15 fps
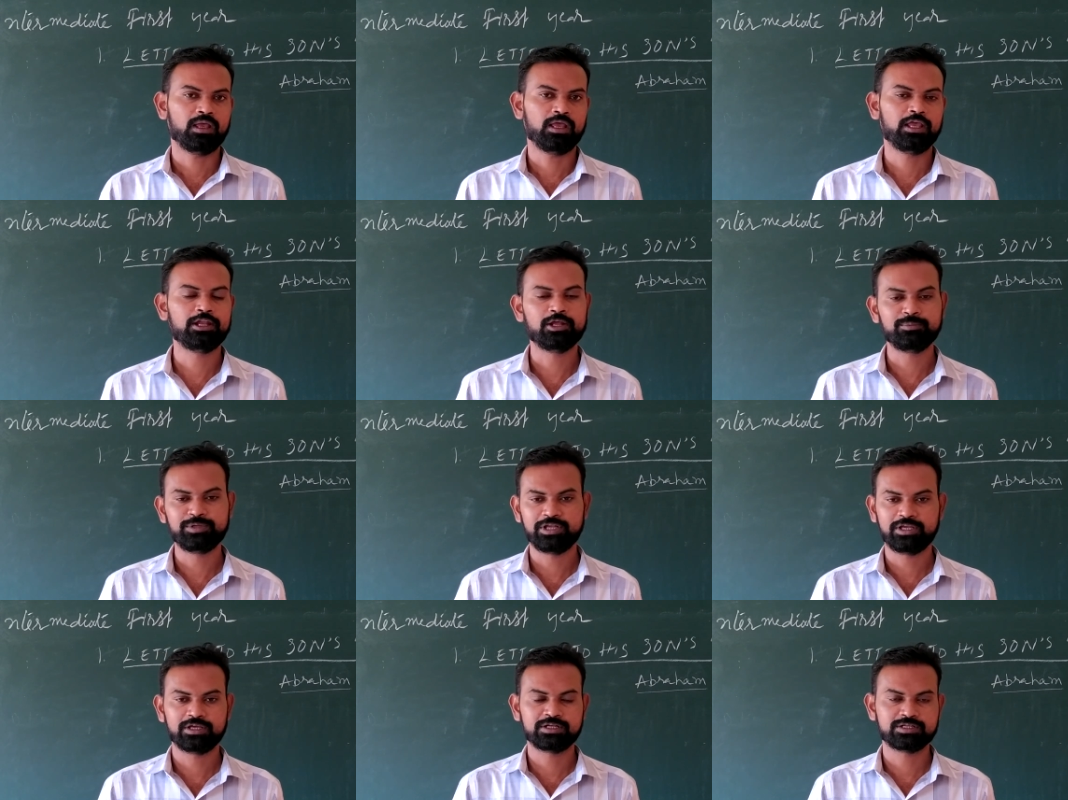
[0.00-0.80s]
in
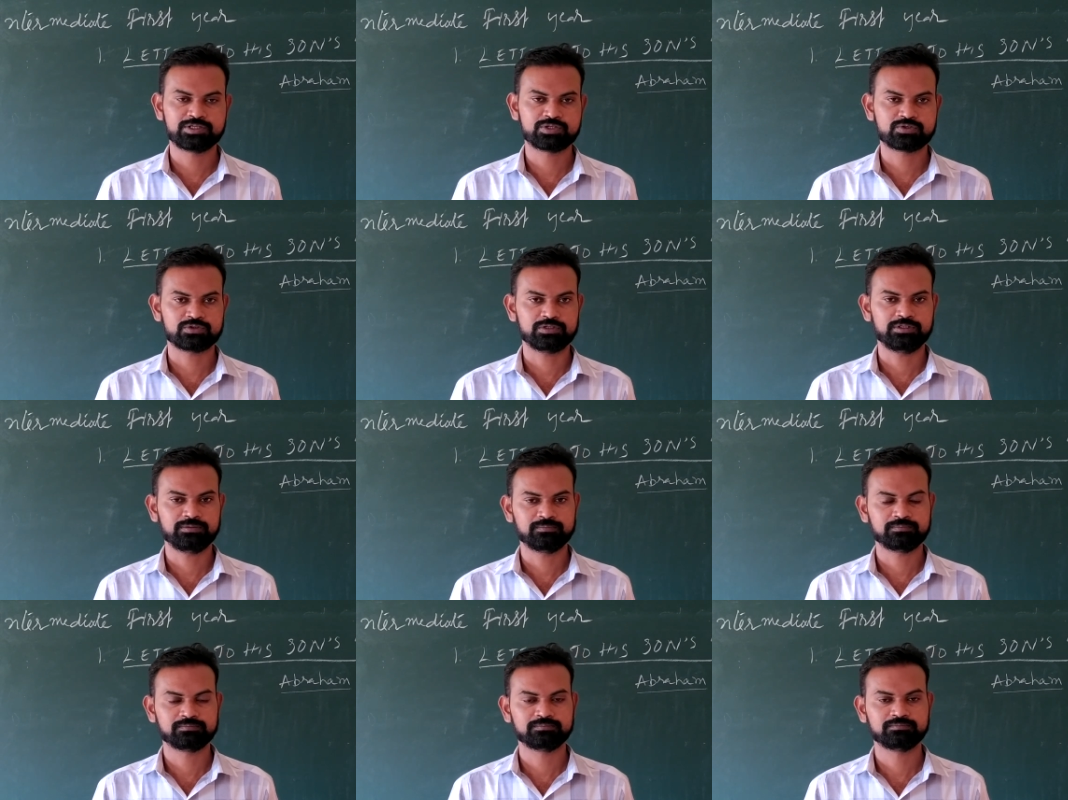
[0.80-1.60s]
American history,
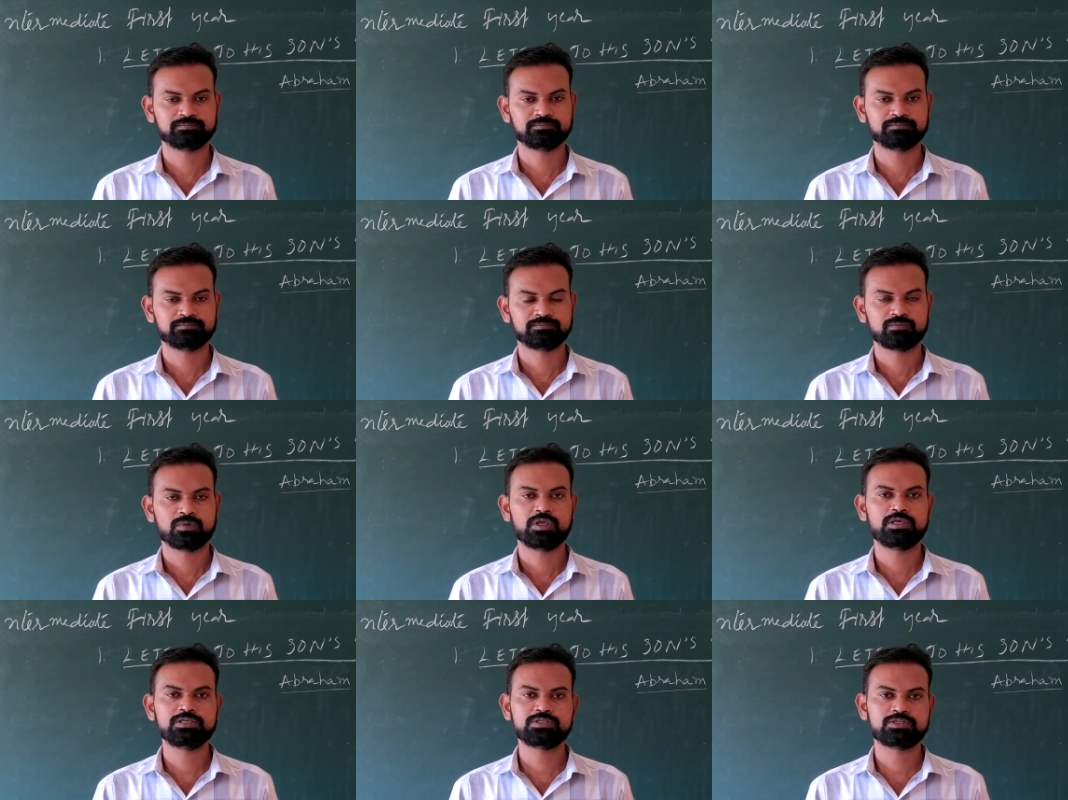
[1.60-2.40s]

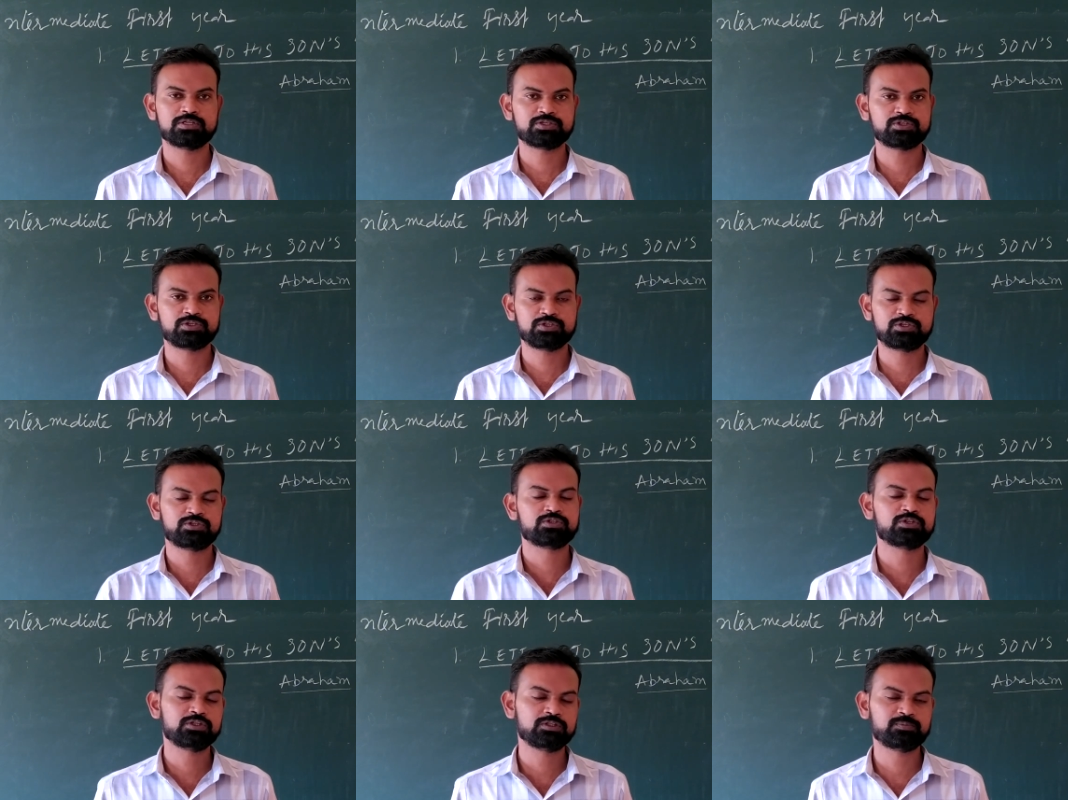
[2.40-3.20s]
he is the
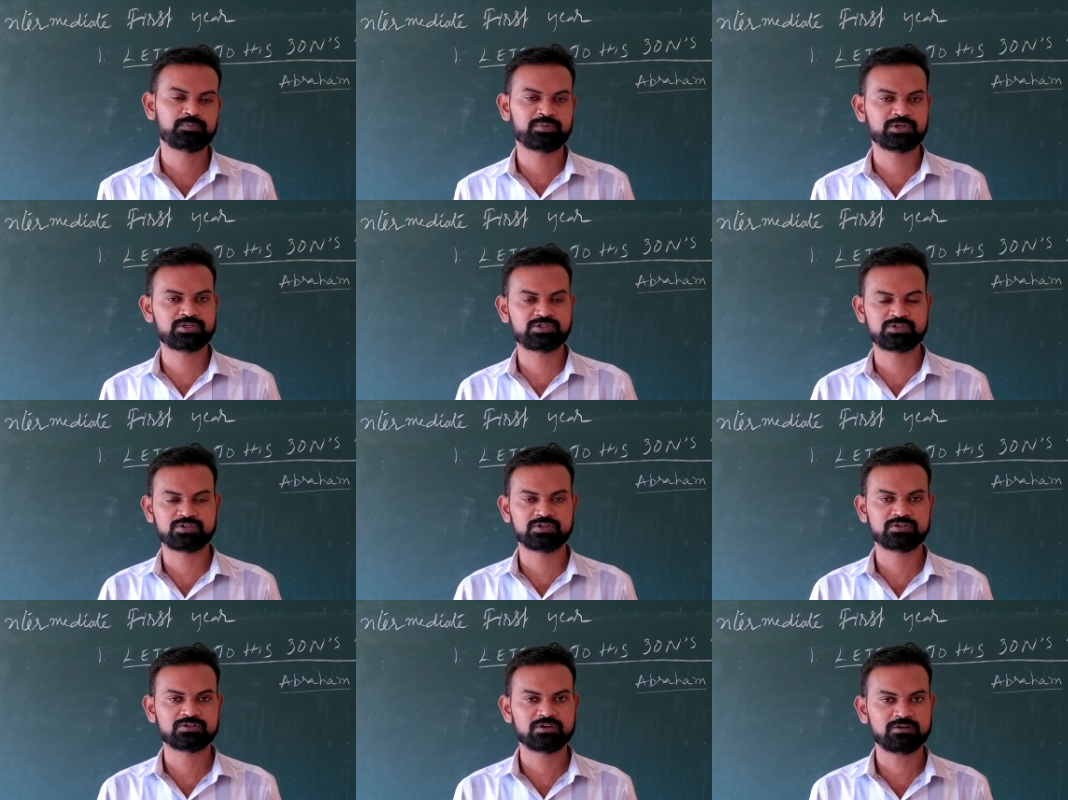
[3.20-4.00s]
16th
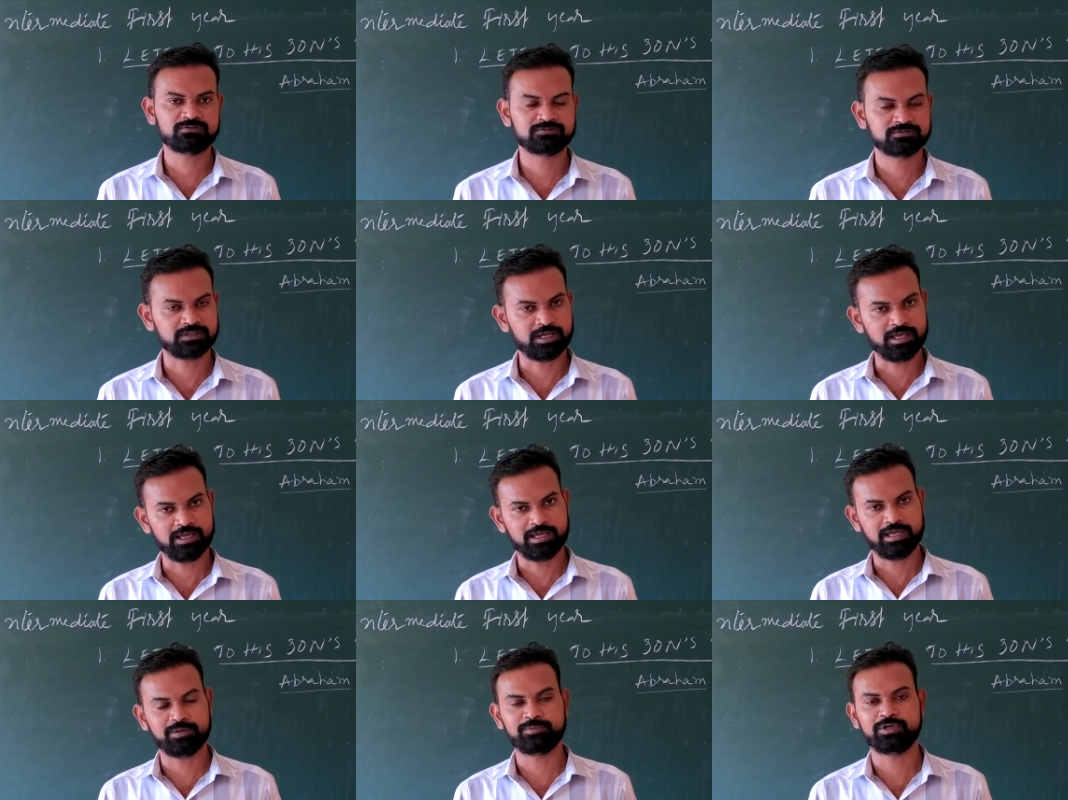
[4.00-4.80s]
president of
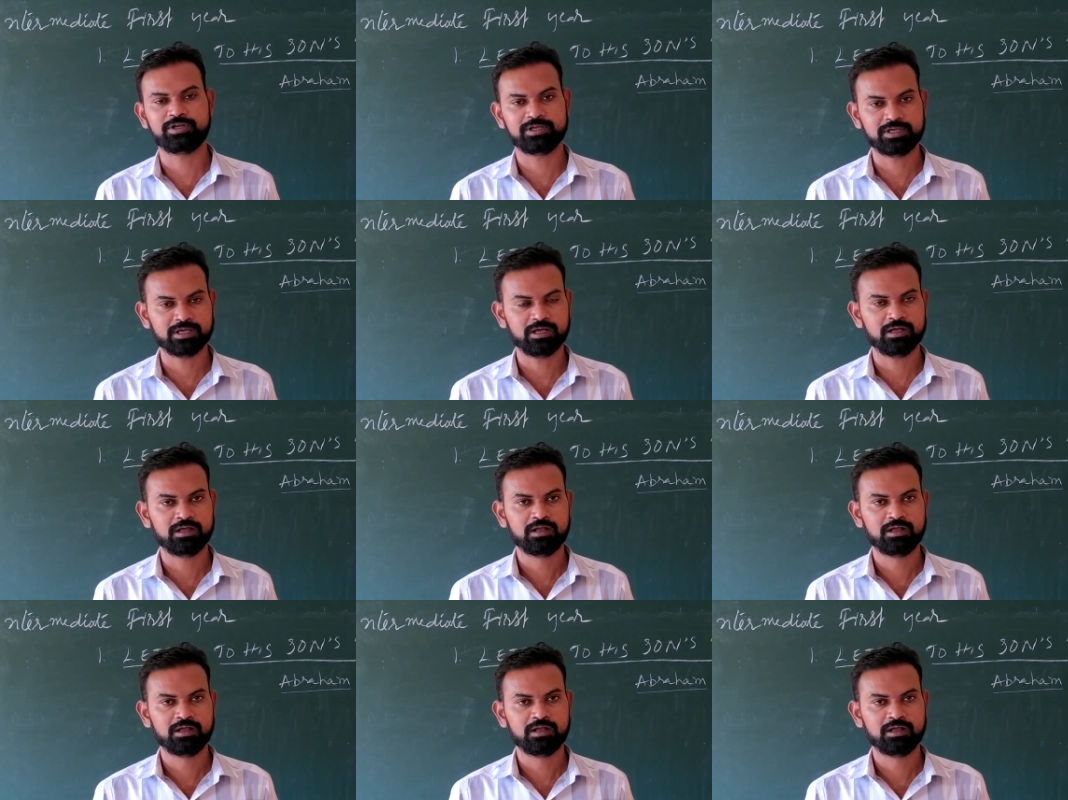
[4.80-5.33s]
America.